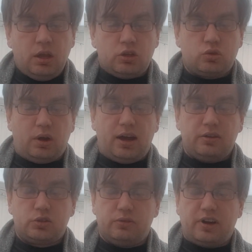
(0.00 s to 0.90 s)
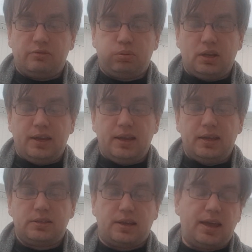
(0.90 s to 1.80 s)
So far I've
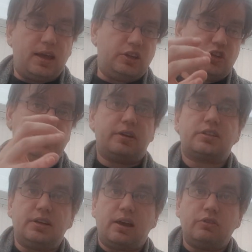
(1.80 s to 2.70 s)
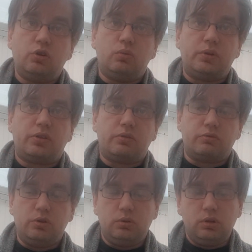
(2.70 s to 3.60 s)
played a generic scenario with the
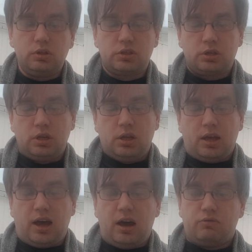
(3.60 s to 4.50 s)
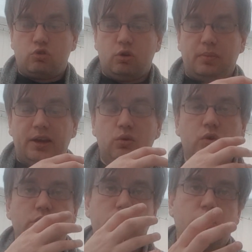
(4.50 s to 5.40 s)
rules. I've wrote my
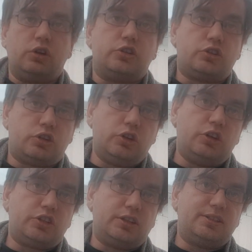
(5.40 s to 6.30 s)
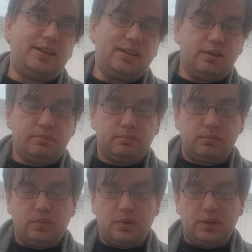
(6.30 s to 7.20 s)
own Dunkers Church
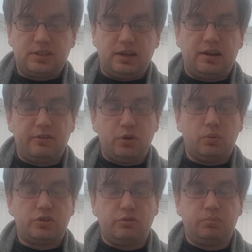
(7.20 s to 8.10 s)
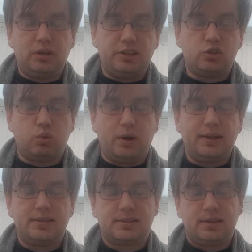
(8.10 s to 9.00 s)
Antietam scenario, which we've played
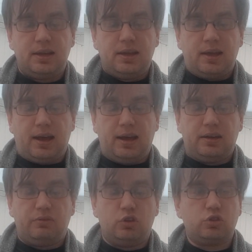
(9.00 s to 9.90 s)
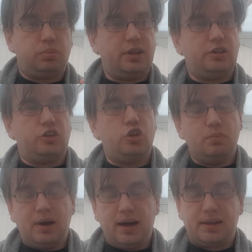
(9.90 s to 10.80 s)
twice, and I've also played the
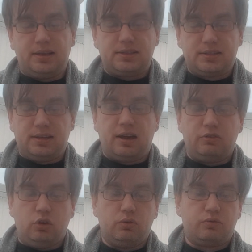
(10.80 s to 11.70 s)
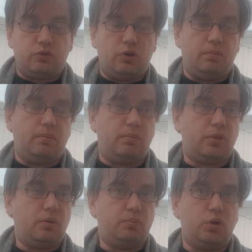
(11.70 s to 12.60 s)
Newmarket scenario from
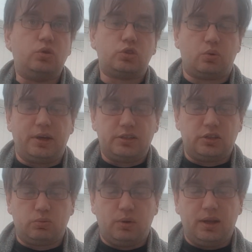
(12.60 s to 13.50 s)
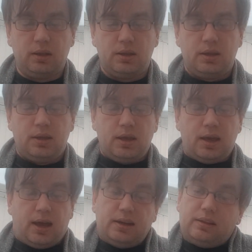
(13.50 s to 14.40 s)
the book twice as well.
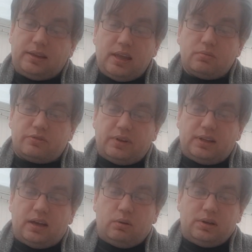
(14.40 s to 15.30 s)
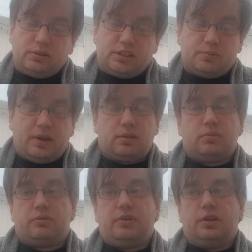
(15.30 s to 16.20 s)
And the games felt how I'd expect
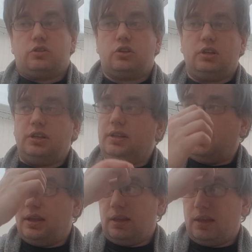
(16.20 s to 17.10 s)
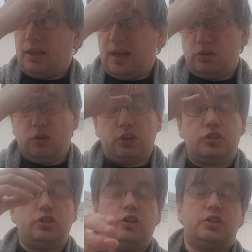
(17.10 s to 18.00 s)
them to feel. Certainly the
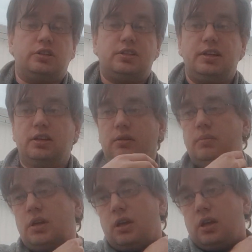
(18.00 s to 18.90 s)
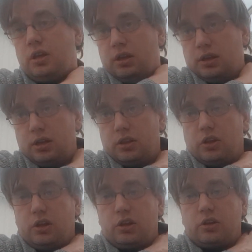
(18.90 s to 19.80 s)
Dunkers Church Antietam,
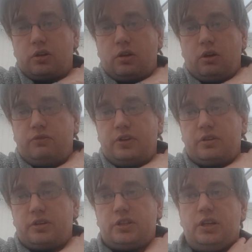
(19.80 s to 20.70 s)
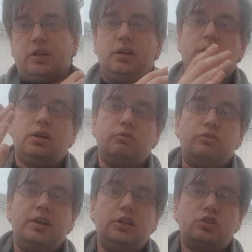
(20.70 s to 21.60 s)
the Confederacy
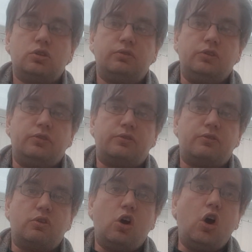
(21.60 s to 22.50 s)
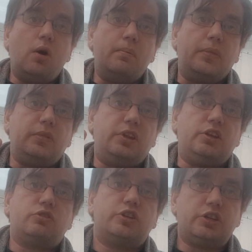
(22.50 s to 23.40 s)
really suffered from the
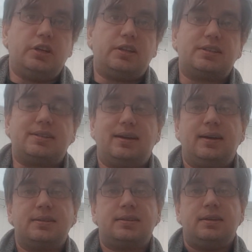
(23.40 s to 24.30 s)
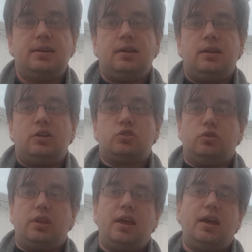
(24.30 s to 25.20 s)
attrition at the start.
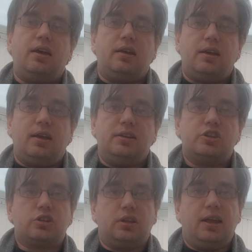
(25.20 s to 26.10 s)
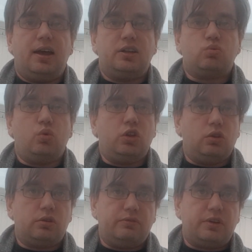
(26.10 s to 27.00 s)
So their initial lines weren't
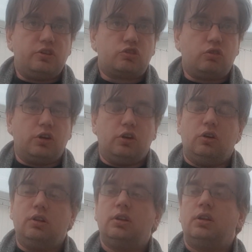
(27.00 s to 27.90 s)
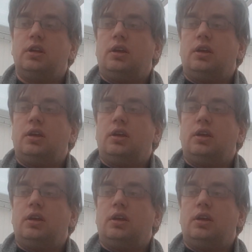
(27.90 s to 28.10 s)
looking very strong at all.